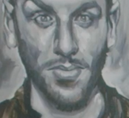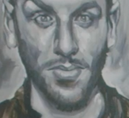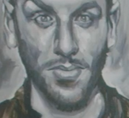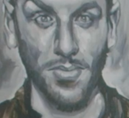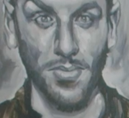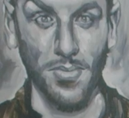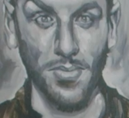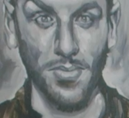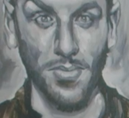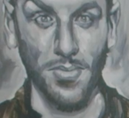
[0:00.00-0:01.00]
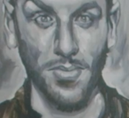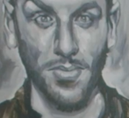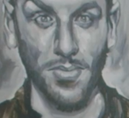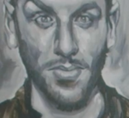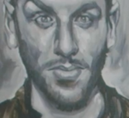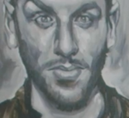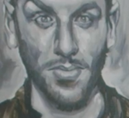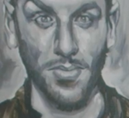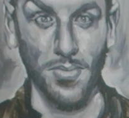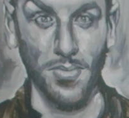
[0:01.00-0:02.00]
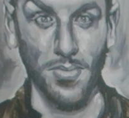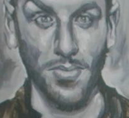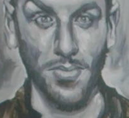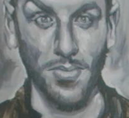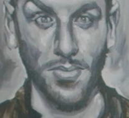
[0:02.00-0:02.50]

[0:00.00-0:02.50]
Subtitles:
(not speaking)